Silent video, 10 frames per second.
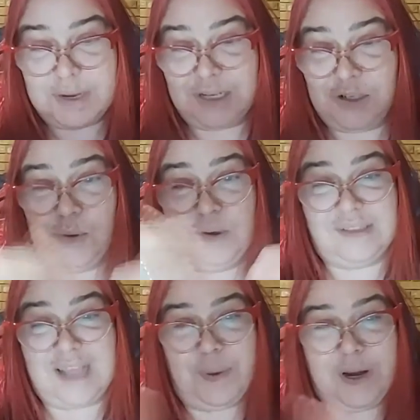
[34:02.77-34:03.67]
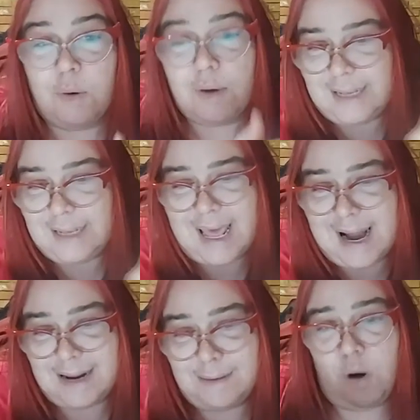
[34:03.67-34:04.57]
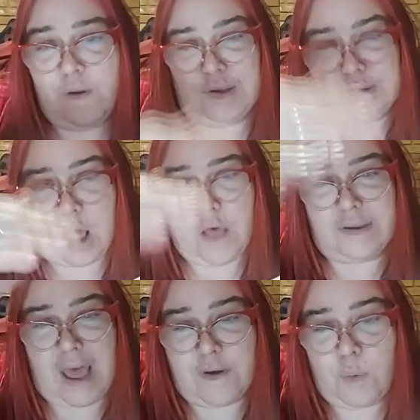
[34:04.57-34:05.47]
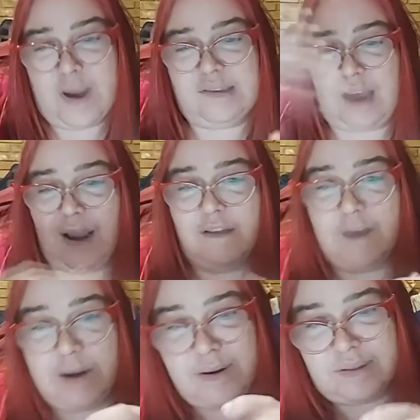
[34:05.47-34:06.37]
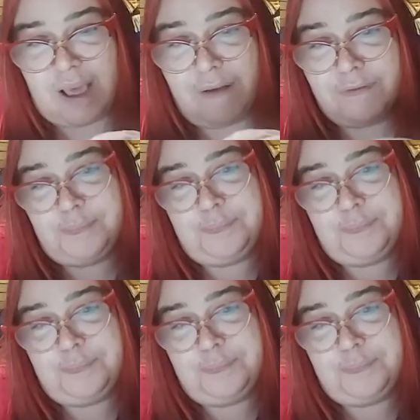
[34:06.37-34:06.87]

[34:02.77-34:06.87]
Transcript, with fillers: many tools now we don't need that anymore there's all the other ways to elevate yourself